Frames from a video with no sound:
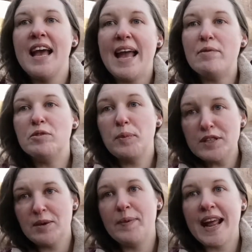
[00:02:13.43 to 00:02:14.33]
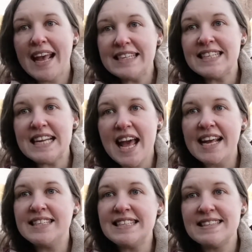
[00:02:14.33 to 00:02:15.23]
It was put up in
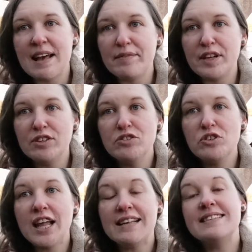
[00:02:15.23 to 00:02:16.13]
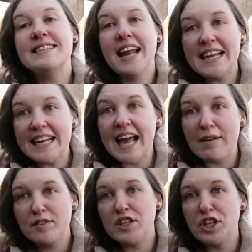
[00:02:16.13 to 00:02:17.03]
1887, so that's slightly
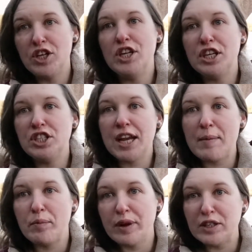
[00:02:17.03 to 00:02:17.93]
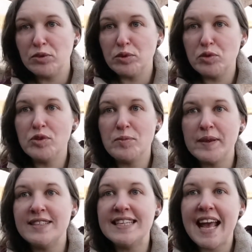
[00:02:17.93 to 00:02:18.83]
after the Union Chain Bridge, which was
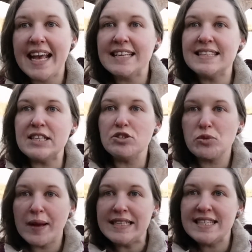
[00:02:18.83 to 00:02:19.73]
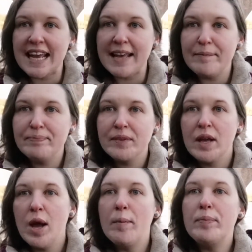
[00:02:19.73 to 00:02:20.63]
built in 1820.
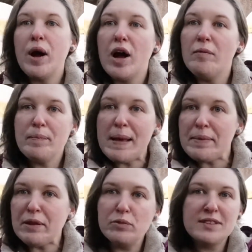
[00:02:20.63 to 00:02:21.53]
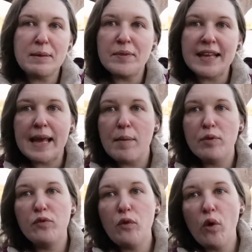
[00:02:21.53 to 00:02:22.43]
But maybe there was something here
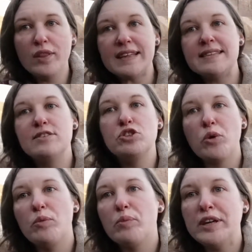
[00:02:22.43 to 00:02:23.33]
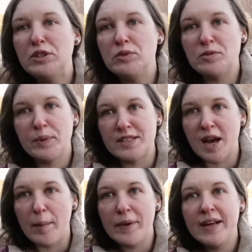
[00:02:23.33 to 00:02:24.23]
before this stone bridge was put up.